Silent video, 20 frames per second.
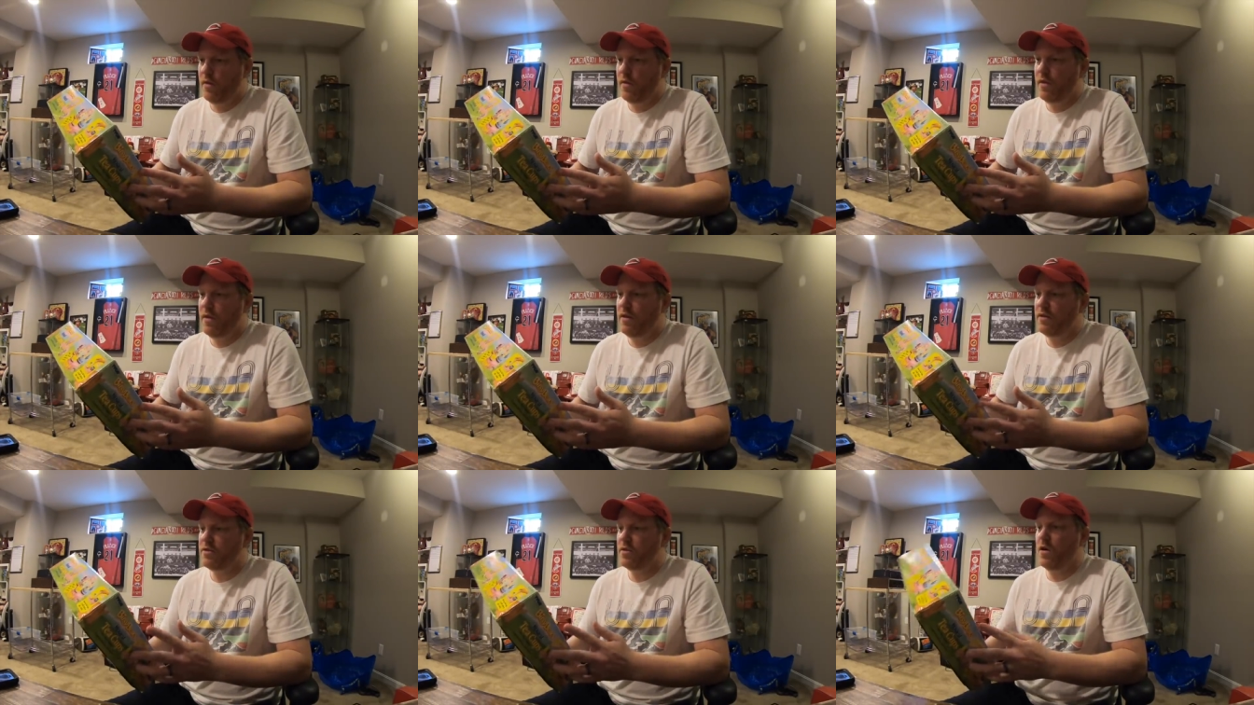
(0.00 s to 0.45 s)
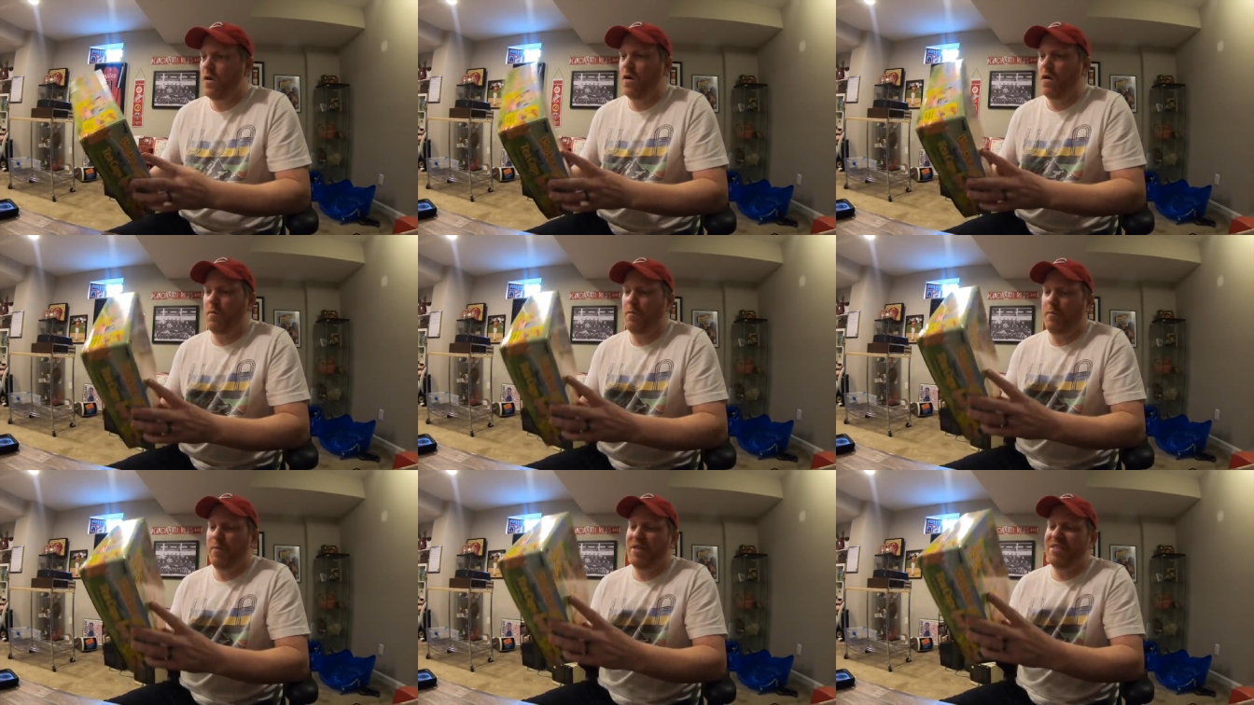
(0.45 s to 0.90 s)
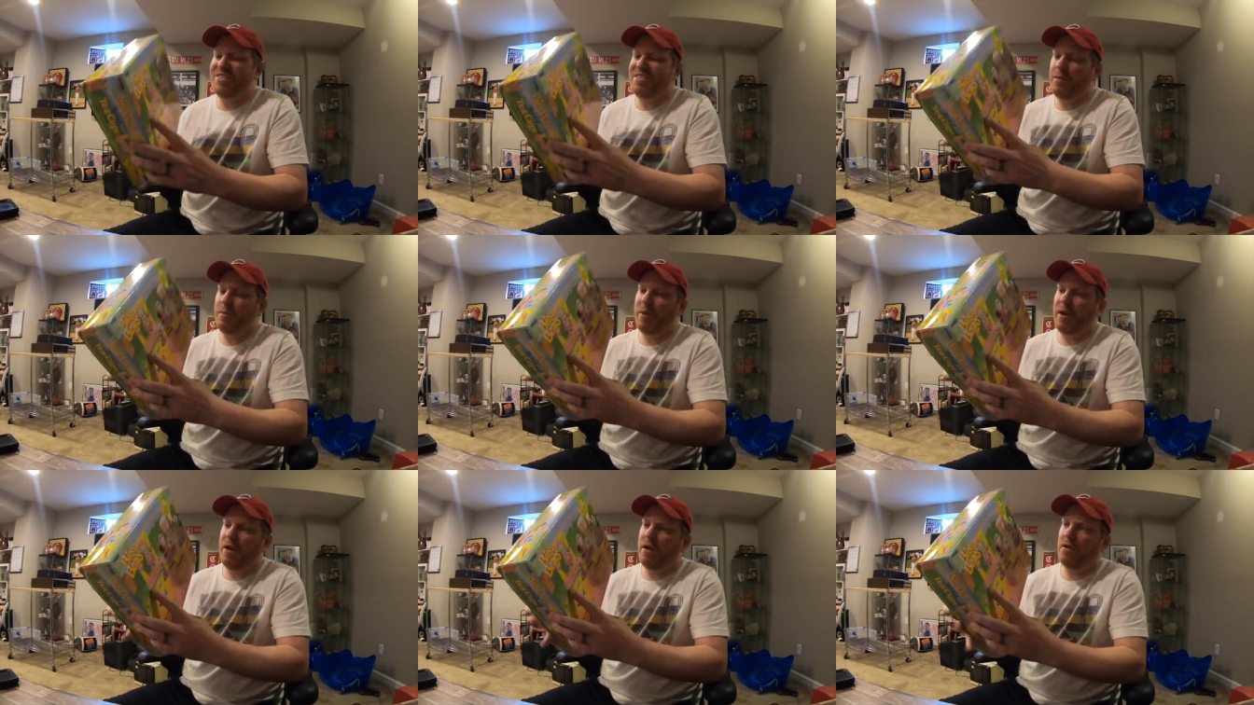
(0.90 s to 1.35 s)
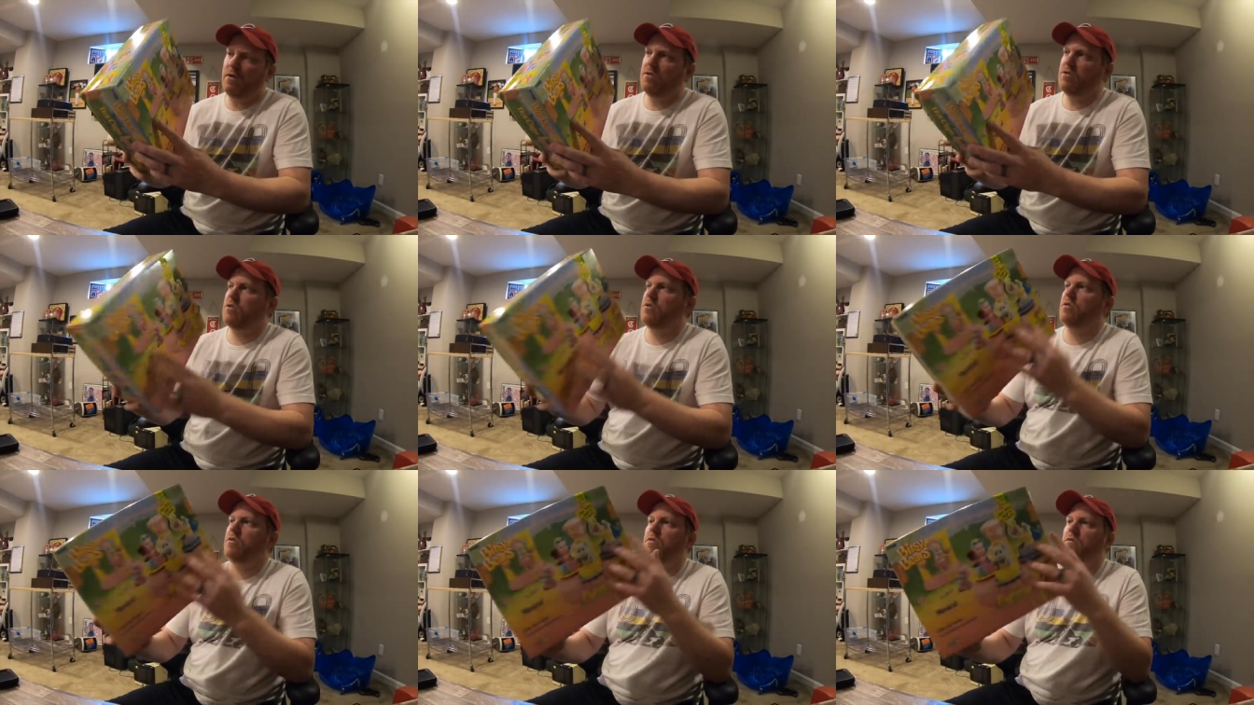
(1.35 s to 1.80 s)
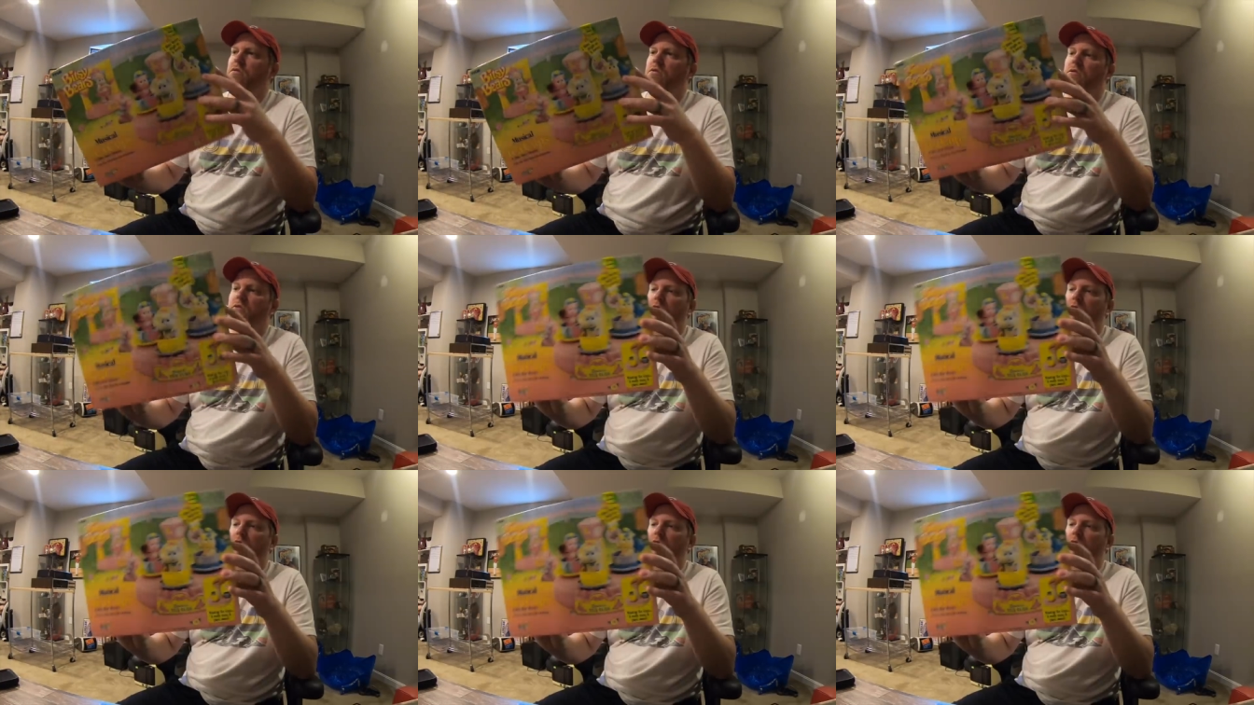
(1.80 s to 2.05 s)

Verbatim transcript: These are Bitsy Bears